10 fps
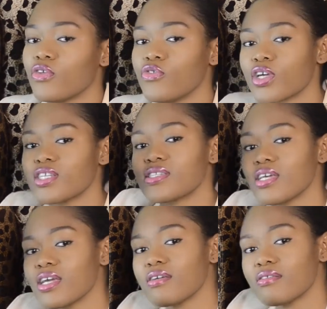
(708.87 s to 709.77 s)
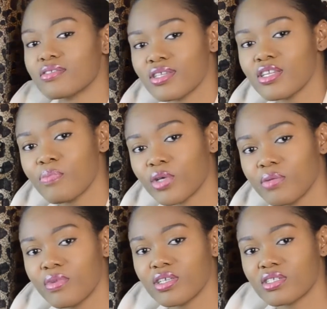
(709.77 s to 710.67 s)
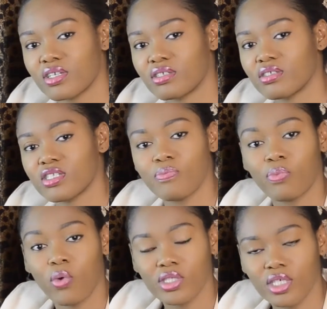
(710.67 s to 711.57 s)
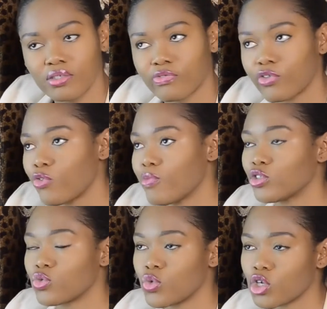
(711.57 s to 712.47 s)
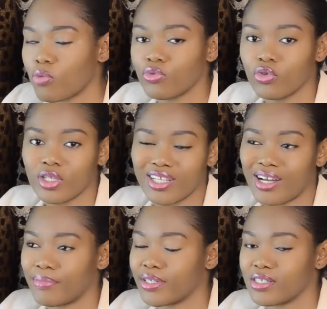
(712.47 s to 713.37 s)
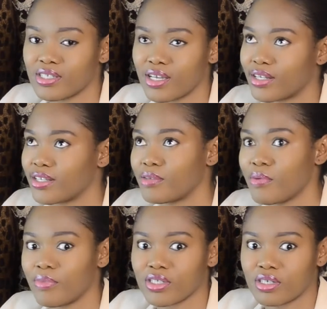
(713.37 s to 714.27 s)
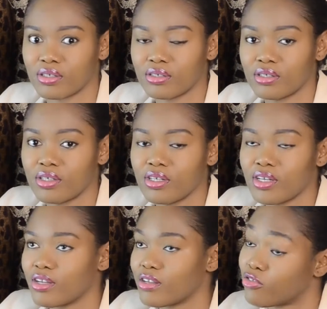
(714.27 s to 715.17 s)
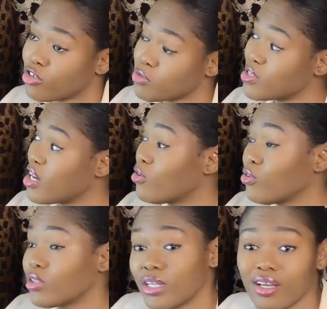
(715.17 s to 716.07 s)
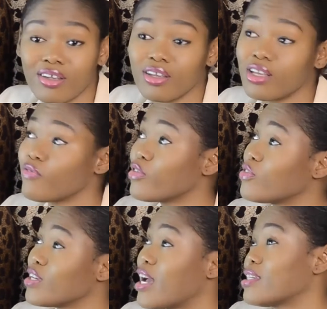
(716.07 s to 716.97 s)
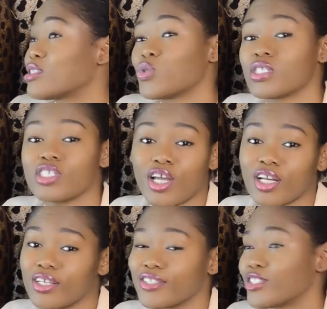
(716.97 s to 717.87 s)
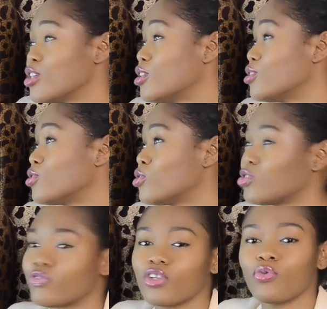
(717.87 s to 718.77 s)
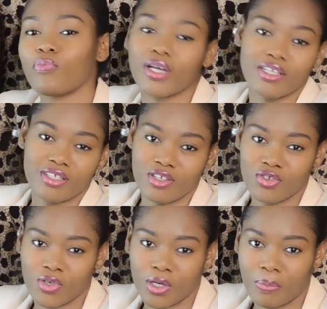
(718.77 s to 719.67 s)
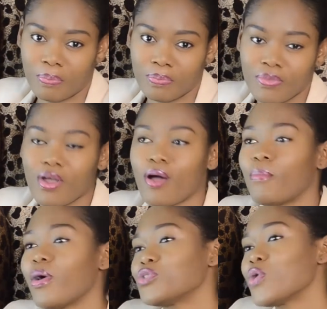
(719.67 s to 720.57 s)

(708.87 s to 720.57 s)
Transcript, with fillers: you can say send a morning message. It's important for a woman to wake up knowing that her man is there and he remembers her. Trust me, that whole day, even if she has 20 checkers, none of them will make sense to her. But she